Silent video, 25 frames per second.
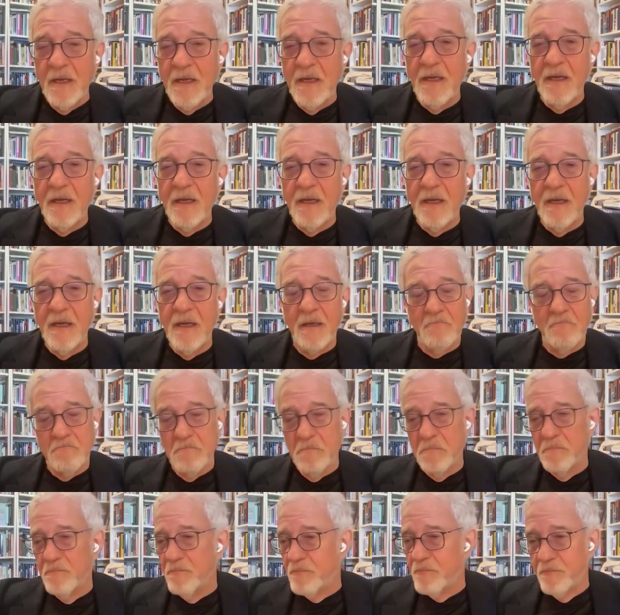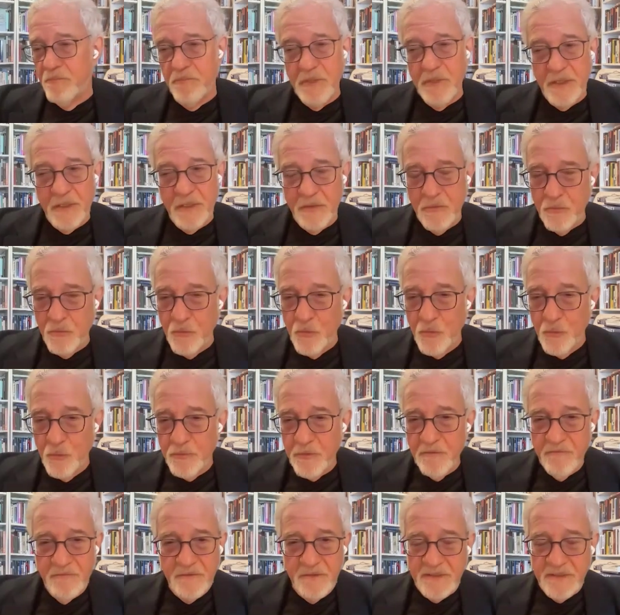a group
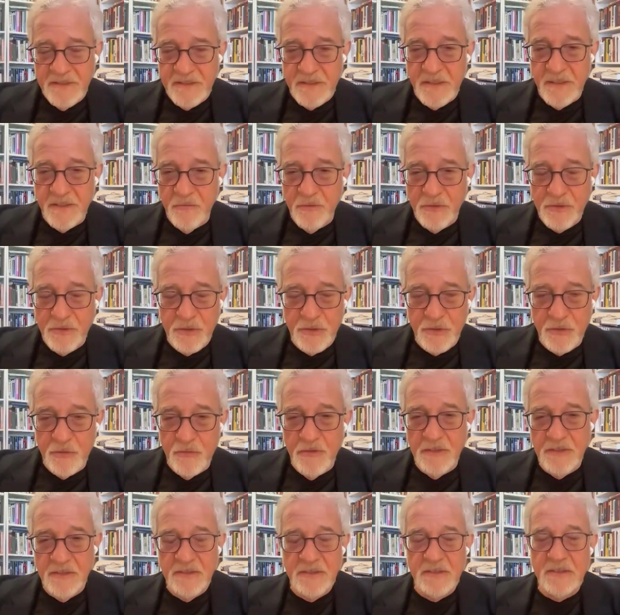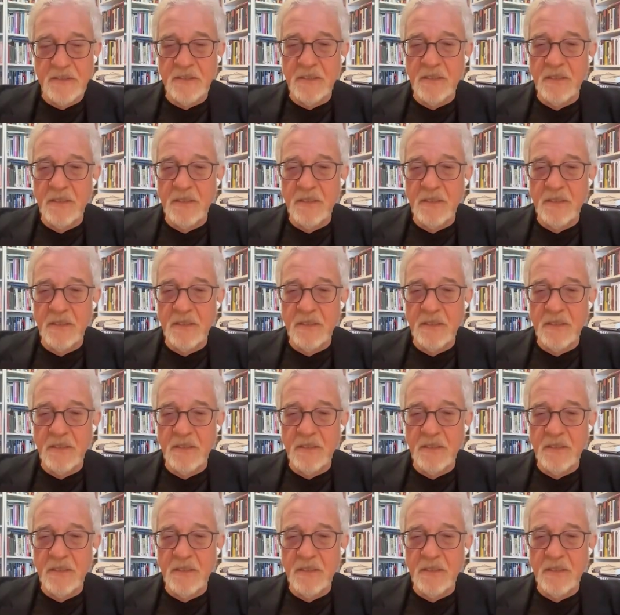of distinguished jurists